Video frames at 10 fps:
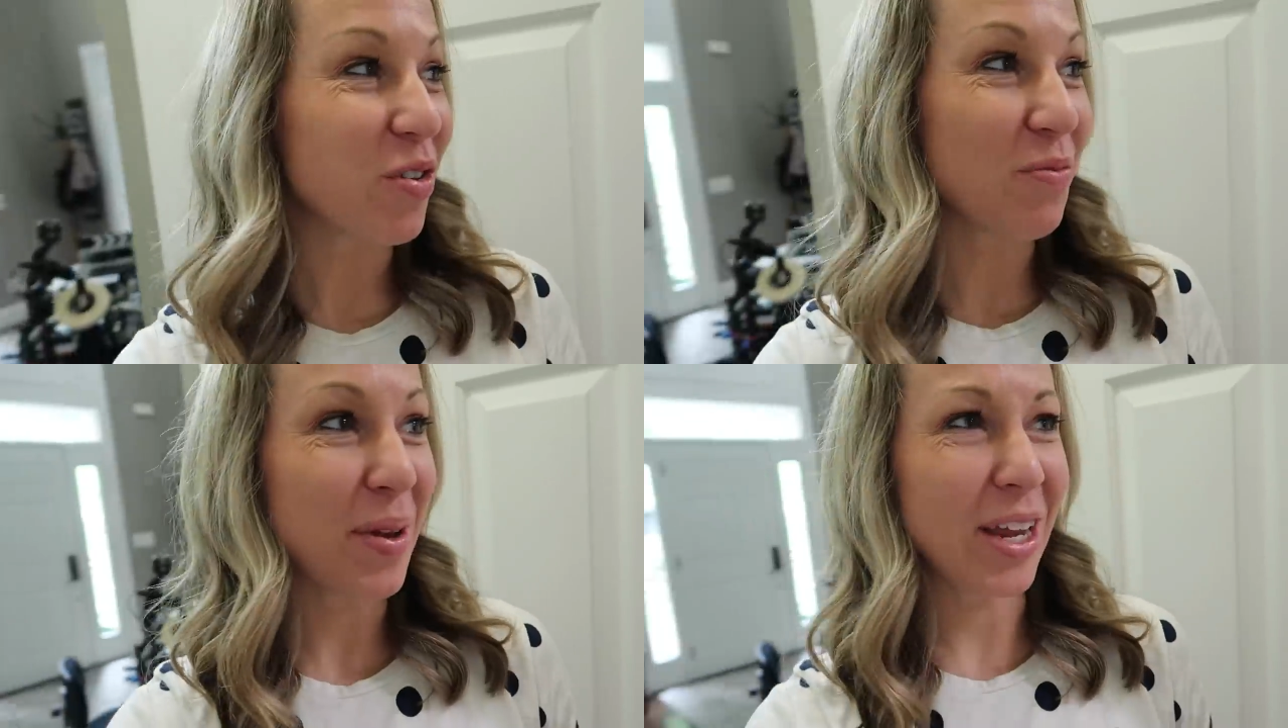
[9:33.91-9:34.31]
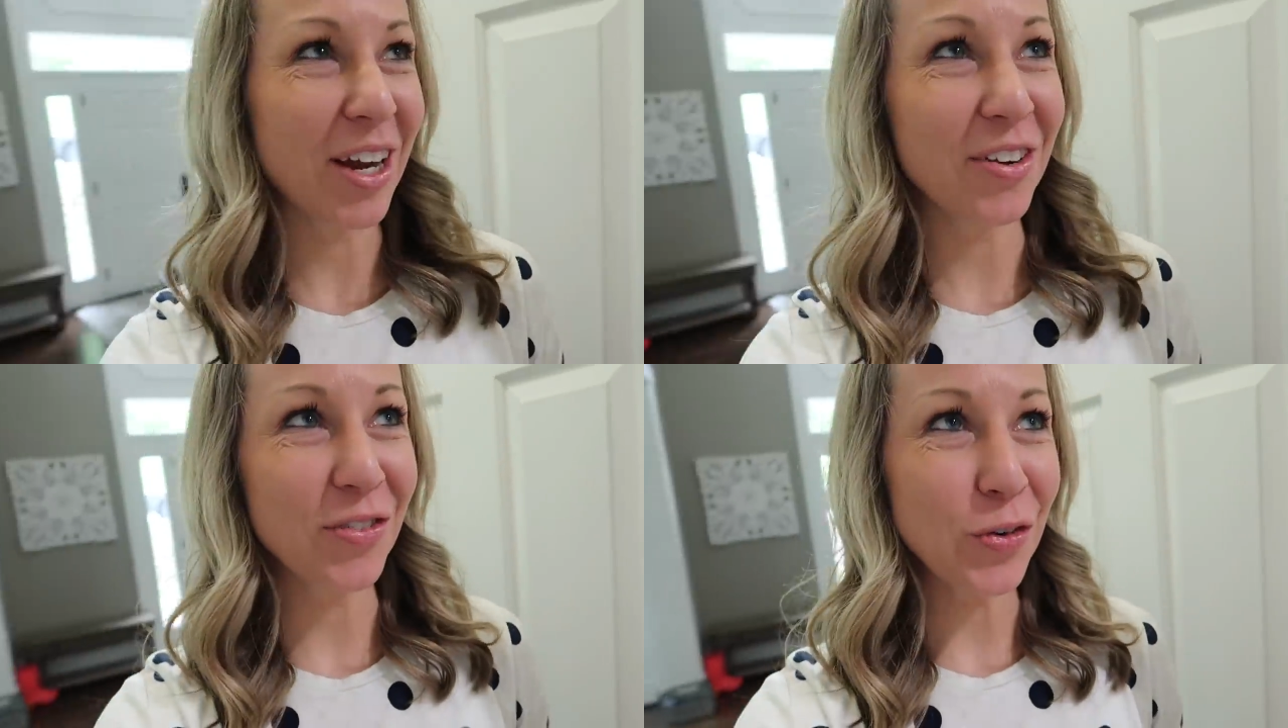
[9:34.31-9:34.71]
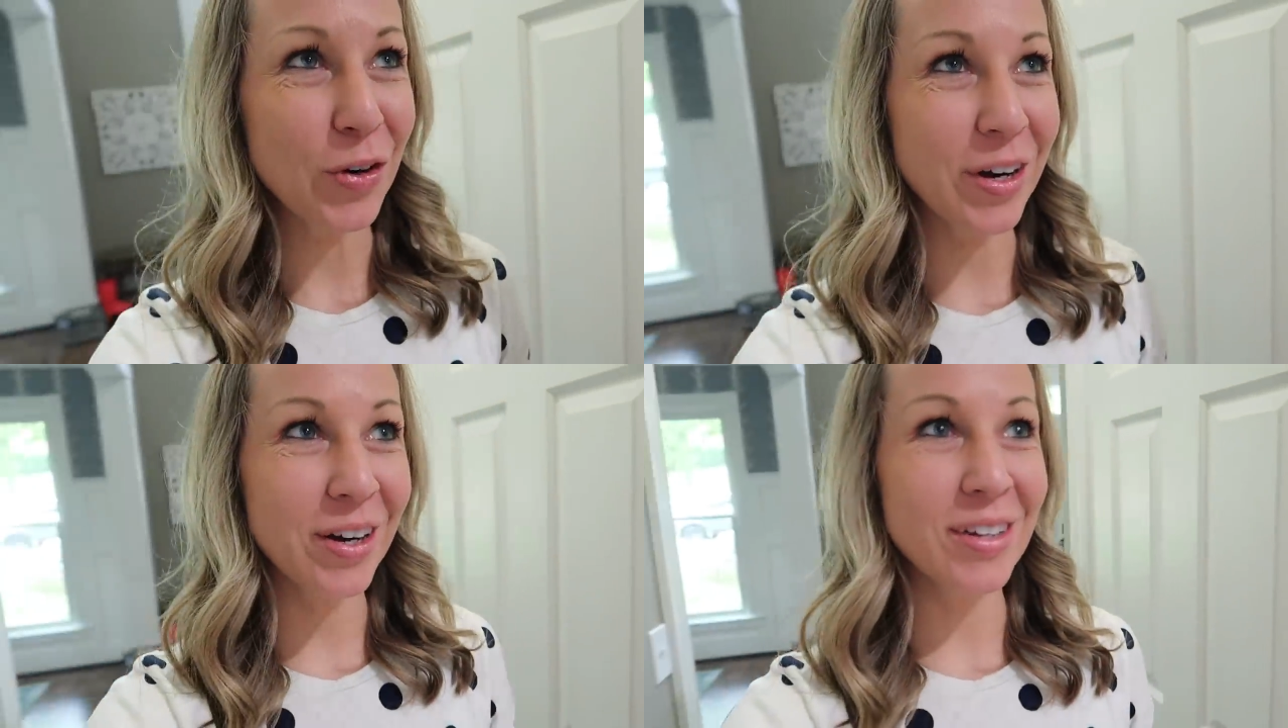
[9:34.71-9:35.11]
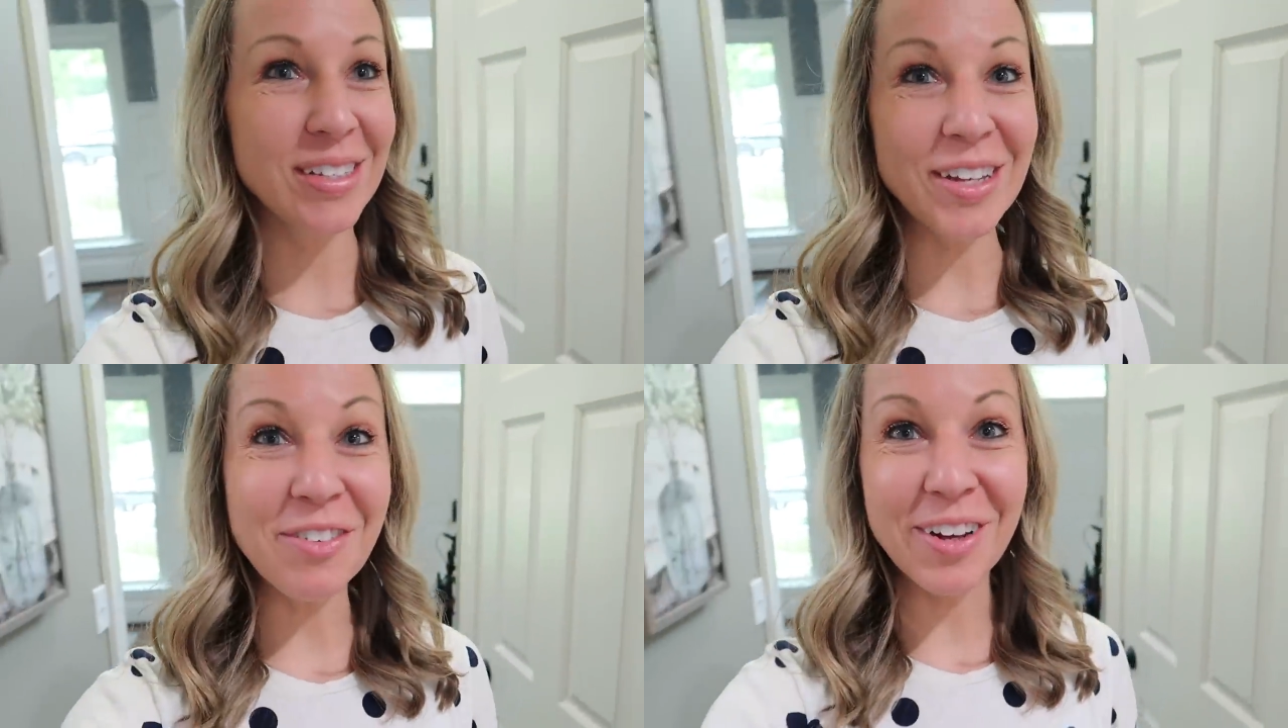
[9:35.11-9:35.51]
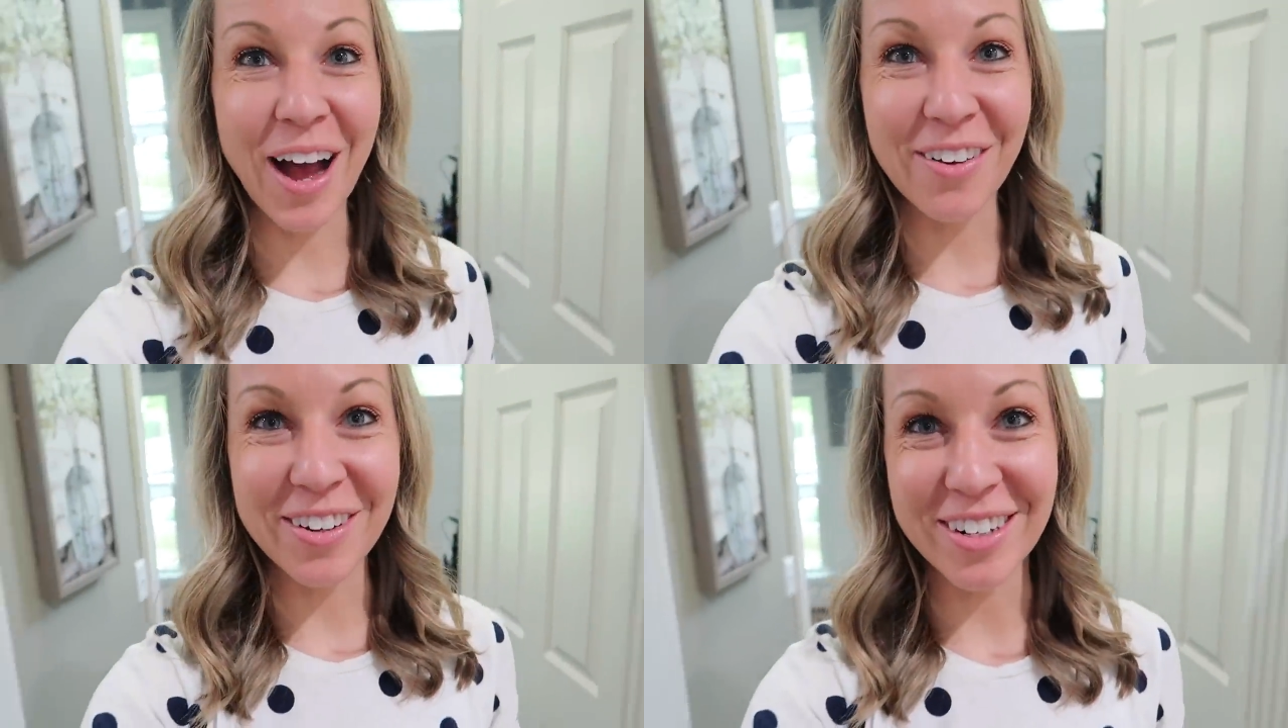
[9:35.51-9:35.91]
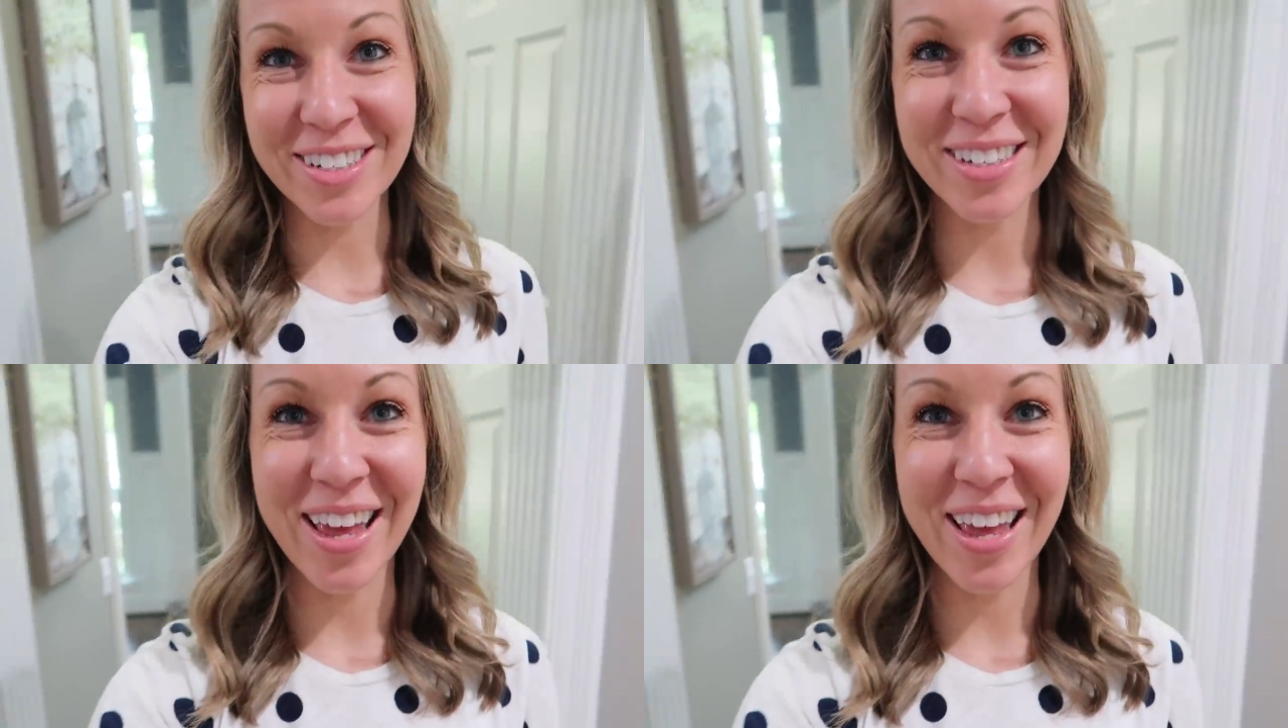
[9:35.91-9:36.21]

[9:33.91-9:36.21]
We've been here for several hours